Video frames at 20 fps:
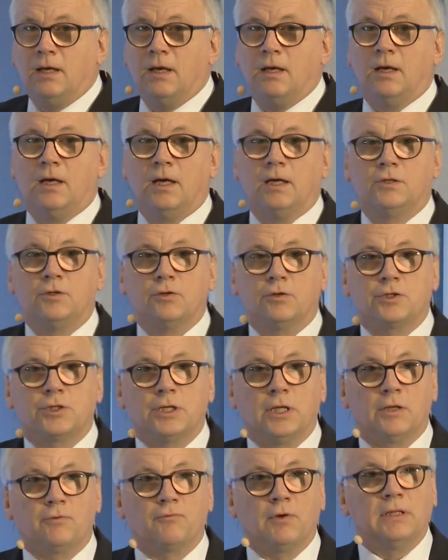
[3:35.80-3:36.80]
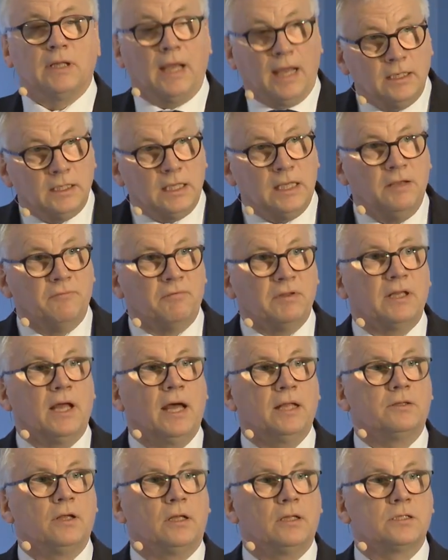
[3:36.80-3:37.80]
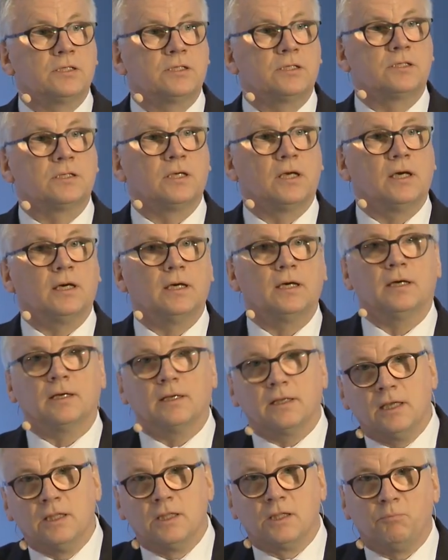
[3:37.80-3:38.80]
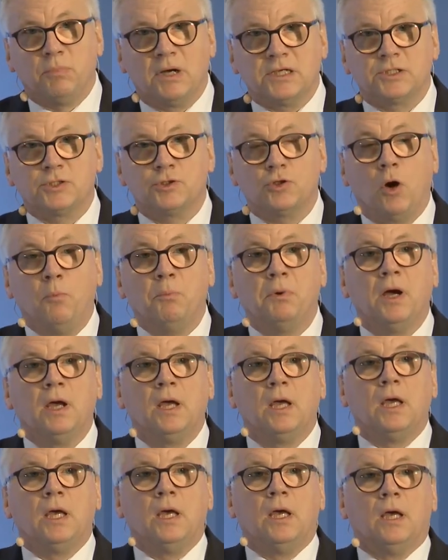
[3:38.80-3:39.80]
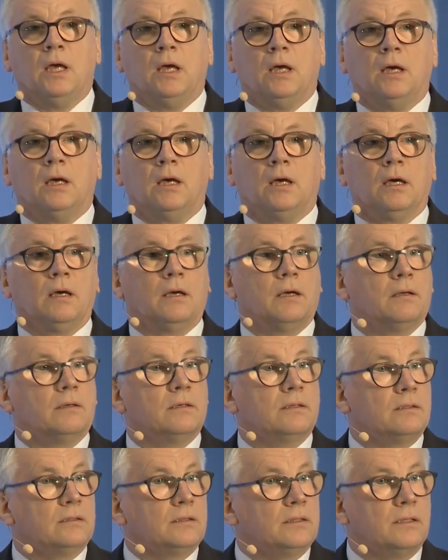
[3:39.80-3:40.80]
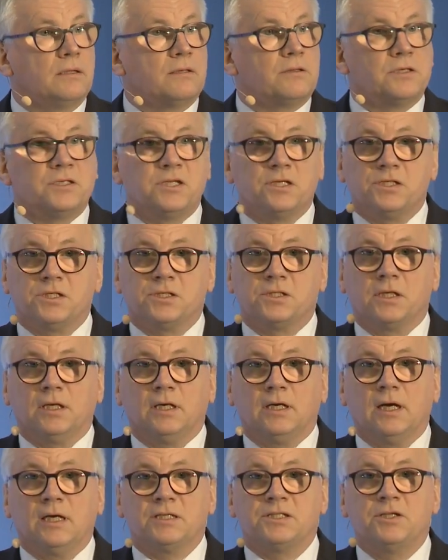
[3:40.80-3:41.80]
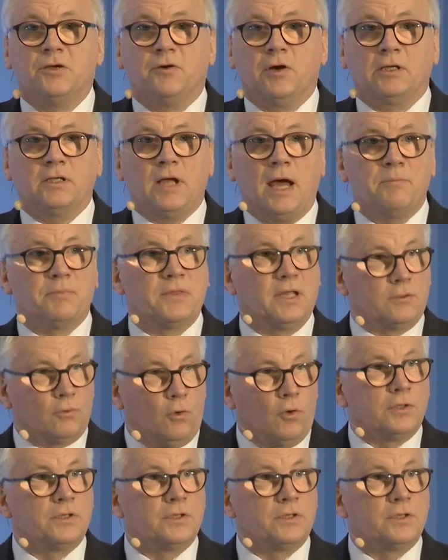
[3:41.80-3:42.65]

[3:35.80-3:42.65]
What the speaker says: to children and even adults in the bus stop. This is a stereotype that